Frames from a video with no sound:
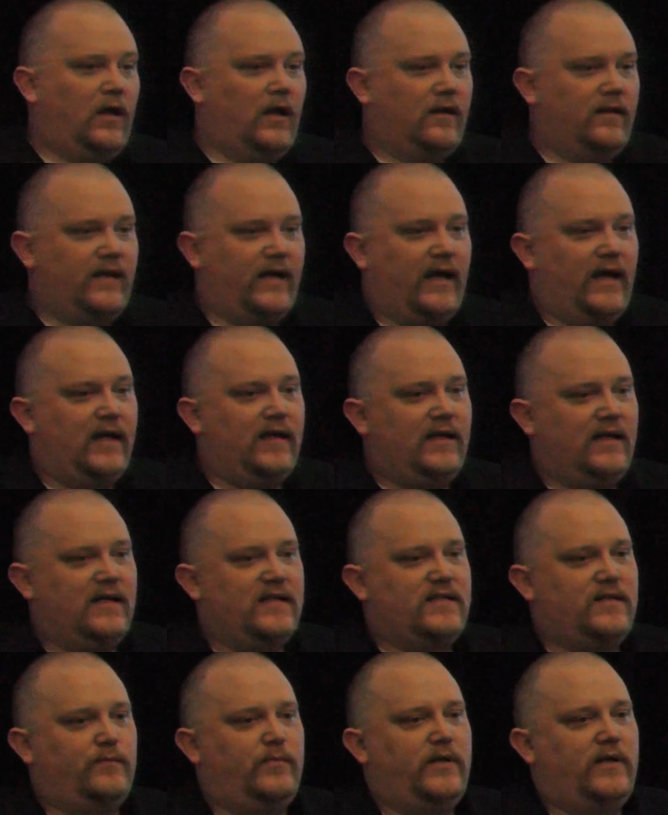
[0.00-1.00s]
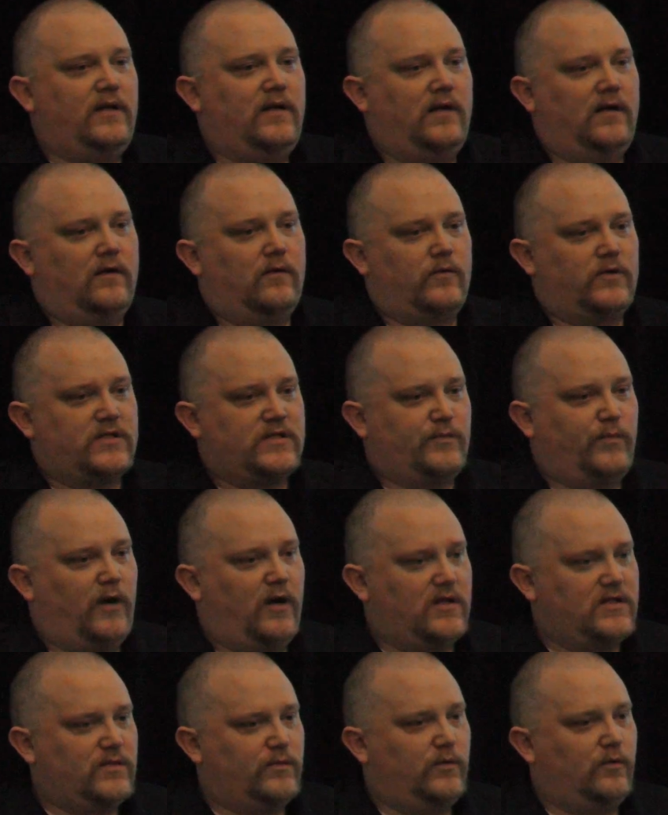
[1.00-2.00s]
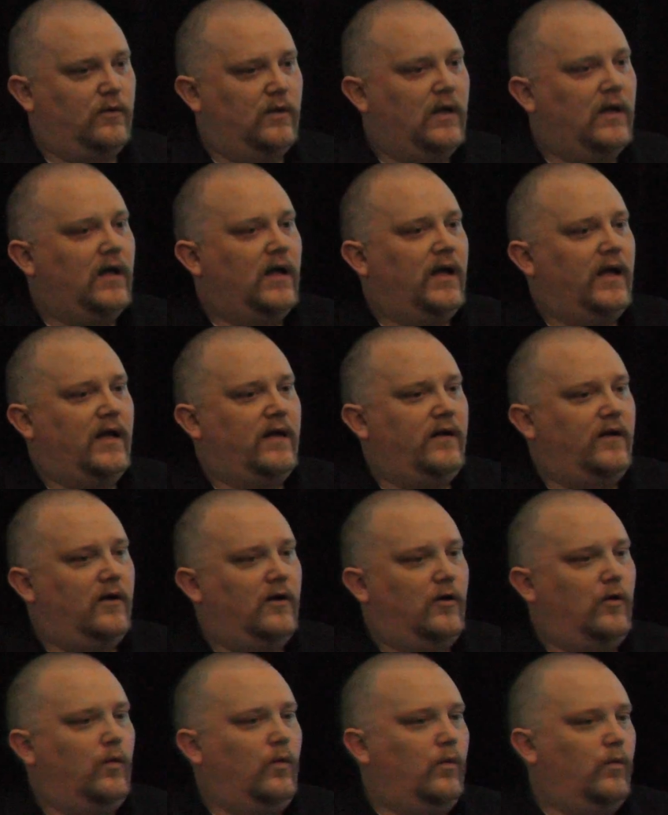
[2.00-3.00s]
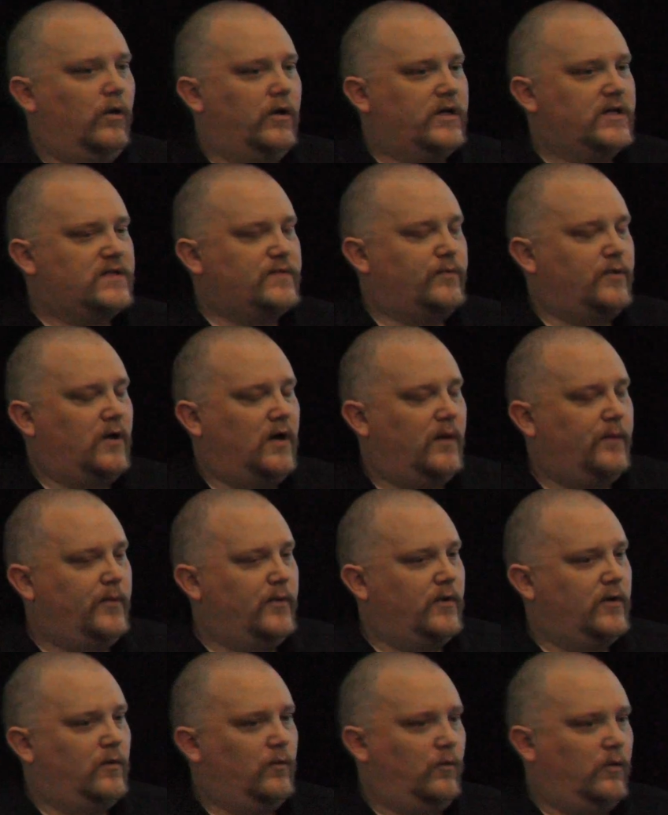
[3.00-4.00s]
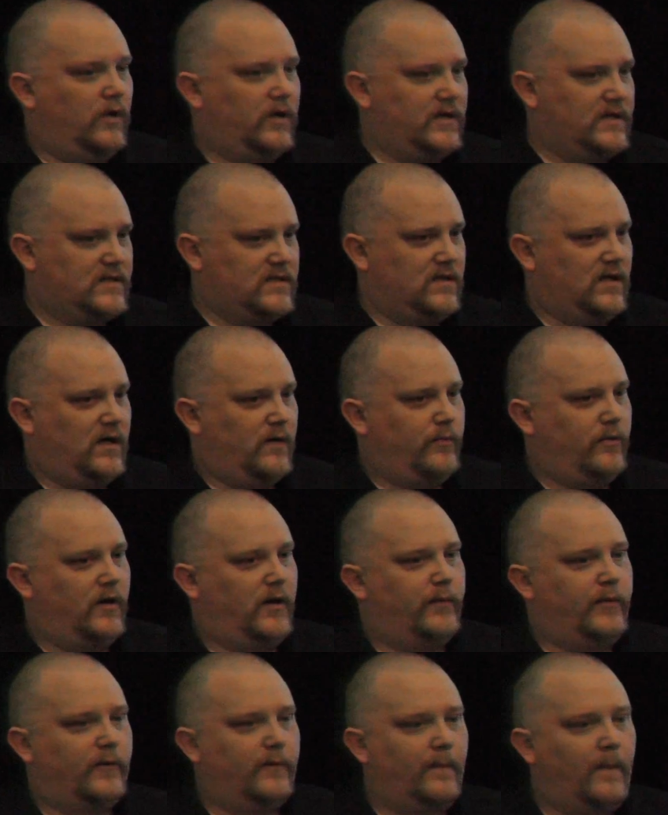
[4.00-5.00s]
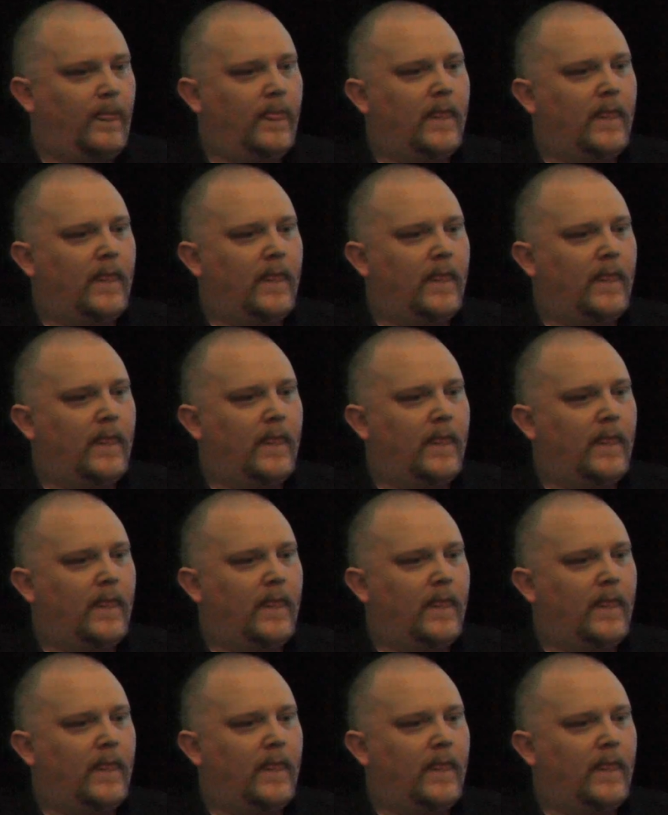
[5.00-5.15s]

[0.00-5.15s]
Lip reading: they need to be responsible and know what is proper and what is not proper.